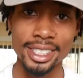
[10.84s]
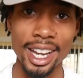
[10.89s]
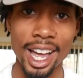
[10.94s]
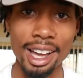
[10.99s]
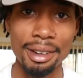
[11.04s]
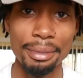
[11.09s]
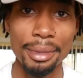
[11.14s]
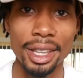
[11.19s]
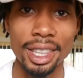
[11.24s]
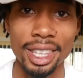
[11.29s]

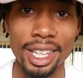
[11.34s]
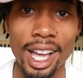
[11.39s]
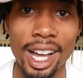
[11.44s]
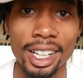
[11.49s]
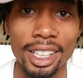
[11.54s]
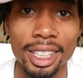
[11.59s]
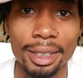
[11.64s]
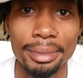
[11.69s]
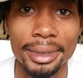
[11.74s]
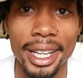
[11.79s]
9 month
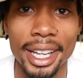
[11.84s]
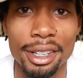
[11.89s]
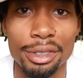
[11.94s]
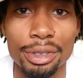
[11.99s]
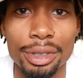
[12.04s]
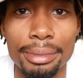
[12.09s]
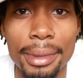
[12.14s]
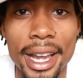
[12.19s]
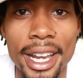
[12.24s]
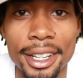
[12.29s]
lockup day.
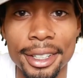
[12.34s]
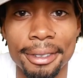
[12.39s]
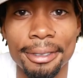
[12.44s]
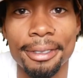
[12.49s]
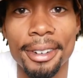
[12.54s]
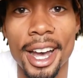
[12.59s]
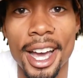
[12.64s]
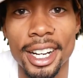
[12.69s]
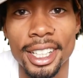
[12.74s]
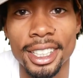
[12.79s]
We made it.
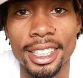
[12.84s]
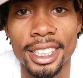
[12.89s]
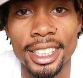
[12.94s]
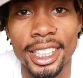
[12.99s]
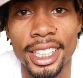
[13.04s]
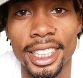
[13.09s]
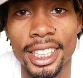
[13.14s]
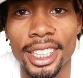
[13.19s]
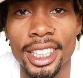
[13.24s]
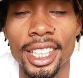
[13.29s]
Finally
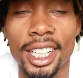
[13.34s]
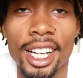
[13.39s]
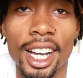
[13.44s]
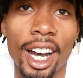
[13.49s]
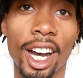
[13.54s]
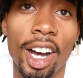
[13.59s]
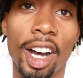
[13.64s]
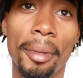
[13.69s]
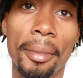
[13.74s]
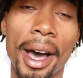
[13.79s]
here.
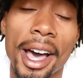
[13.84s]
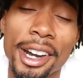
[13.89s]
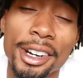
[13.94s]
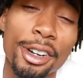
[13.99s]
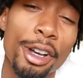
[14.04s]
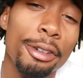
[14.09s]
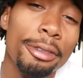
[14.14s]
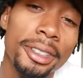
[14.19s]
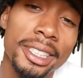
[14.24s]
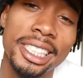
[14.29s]
I don't
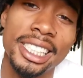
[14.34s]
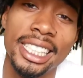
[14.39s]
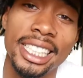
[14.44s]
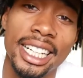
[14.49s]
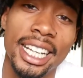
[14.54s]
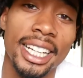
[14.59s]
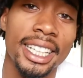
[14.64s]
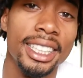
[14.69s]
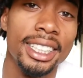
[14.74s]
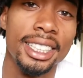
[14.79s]
know if it's
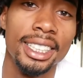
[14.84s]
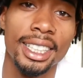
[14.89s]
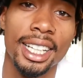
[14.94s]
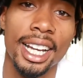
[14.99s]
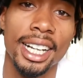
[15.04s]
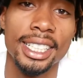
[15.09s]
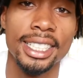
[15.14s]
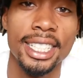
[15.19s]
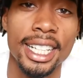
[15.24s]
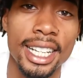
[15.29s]
today.
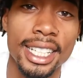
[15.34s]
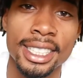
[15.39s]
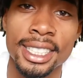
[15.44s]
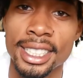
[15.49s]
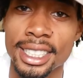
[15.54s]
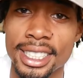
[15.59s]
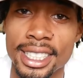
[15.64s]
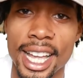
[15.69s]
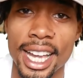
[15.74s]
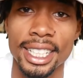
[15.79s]
Like, today's
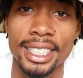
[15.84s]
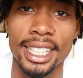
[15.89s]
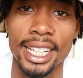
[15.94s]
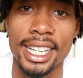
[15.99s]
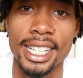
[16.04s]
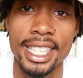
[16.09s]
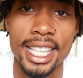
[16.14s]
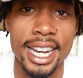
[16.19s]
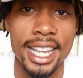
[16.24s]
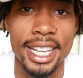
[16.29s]
the exact
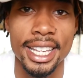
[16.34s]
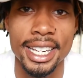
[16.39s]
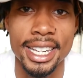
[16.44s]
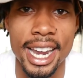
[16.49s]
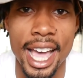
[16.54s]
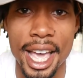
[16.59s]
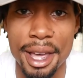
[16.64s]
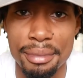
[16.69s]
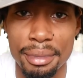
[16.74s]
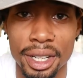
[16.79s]
date that I hit
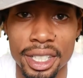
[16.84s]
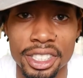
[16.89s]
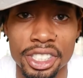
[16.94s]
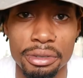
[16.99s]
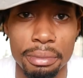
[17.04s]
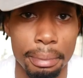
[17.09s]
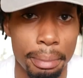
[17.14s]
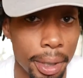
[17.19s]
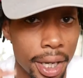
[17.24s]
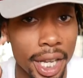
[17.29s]
9
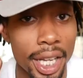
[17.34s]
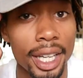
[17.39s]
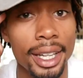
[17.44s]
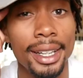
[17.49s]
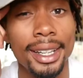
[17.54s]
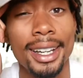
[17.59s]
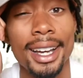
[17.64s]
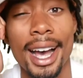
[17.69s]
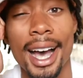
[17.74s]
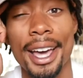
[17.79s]
months.
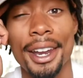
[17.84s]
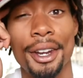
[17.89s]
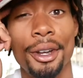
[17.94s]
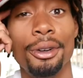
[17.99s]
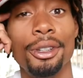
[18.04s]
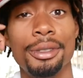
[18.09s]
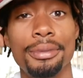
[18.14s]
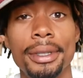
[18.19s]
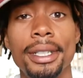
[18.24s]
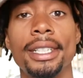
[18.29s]
But I
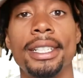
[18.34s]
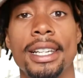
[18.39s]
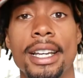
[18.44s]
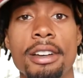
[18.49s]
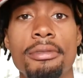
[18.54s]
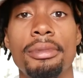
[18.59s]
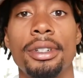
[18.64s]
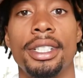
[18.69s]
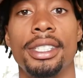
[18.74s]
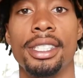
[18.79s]
know it's been
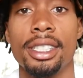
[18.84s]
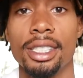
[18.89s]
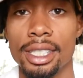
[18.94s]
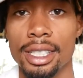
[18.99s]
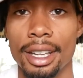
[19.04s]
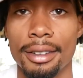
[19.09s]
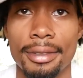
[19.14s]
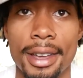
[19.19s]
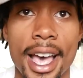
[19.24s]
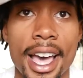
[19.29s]
9 months
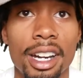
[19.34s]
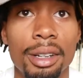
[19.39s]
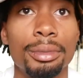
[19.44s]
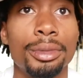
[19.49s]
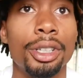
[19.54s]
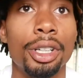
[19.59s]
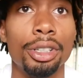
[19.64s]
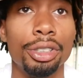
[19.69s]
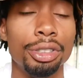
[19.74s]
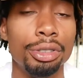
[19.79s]
since I've had it.
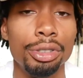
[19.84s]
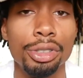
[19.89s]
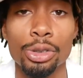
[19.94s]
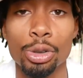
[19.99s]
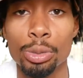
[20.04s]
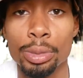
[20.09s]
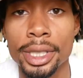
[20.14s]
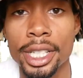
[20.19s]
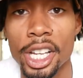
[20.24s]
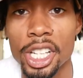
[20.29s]
You know,
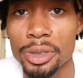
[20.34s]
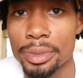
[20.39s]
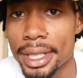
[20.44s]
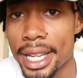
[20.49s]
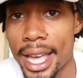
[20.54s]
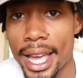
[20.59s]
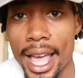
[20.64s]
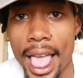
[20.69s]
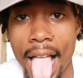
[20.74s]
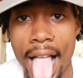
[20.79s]
YouTube tells me
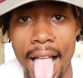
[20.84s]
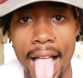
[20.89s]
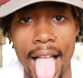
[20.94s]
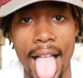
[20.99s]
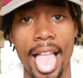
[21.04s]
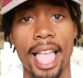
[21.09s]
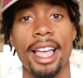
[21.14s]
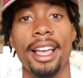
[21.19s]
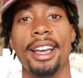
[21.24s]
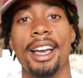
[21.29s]
that.